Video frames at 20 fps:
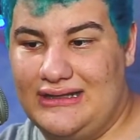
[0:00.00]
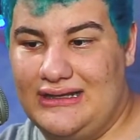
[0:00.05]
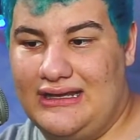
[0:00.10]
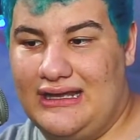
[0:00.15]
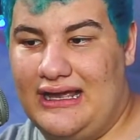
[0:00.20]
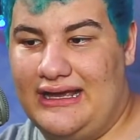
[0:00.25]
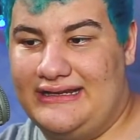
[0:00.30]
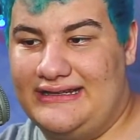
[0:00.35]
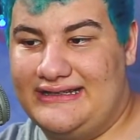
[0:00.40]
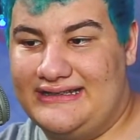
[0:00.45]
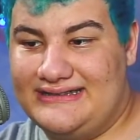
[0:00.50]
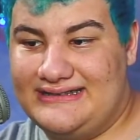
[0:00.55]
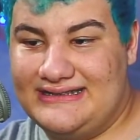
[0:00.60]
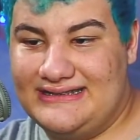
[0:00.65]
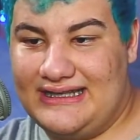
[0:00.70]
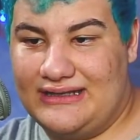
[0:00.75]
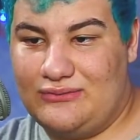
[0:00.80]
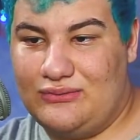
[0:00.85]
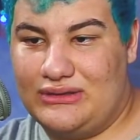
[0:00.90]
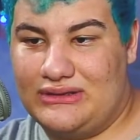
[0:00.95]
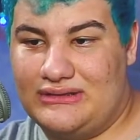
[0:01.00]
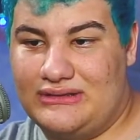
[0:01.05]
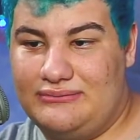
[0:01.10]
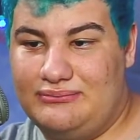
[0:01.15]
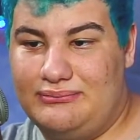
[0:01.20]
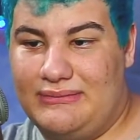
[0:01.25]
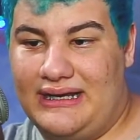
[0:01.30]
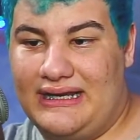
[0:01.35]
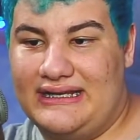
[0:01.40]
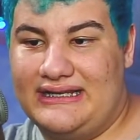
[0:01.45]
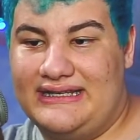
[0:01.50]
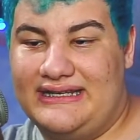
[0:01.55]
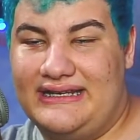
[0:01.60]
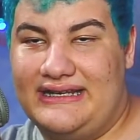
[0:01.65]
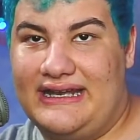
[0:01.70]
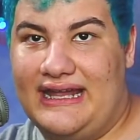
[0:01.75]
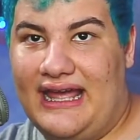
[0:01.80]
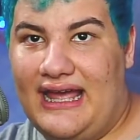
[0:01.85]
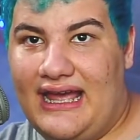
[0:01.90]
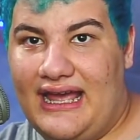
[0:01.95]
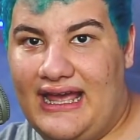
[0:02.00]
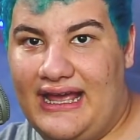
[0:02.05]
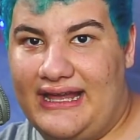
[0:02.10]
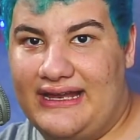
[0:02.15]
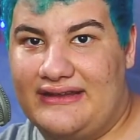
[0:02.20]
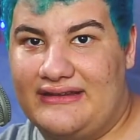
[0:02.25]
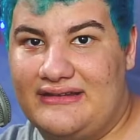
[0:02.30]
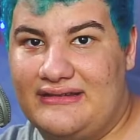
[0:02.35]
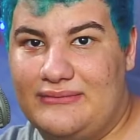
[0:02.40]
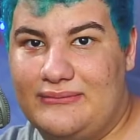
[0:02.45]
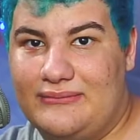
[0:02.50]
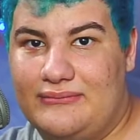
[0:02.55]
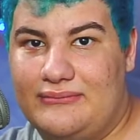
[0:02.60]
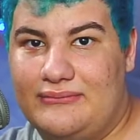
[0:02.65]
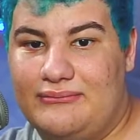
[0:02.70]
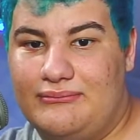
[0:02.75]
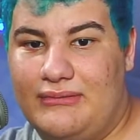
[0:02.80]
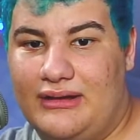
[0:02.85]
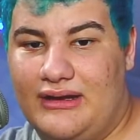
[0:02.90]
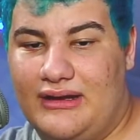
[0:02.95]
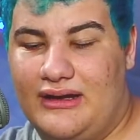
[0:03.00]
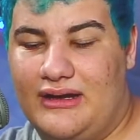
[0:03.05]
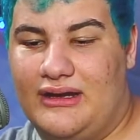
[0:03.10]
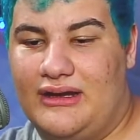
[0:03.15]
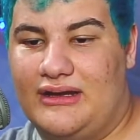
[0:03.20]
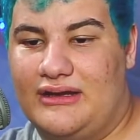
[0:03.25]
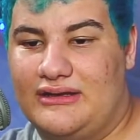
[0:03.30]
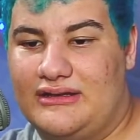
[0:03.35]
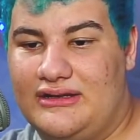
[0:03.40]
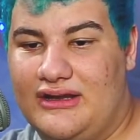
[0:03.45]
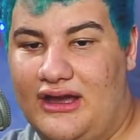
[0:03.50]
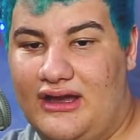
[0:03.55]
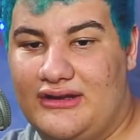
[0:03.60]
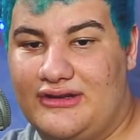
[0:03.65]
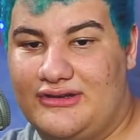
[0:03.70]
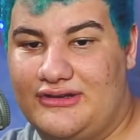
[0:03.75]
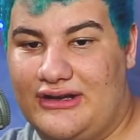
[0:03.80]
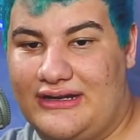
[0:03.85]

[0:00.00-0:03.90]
and this is like what my dad got her.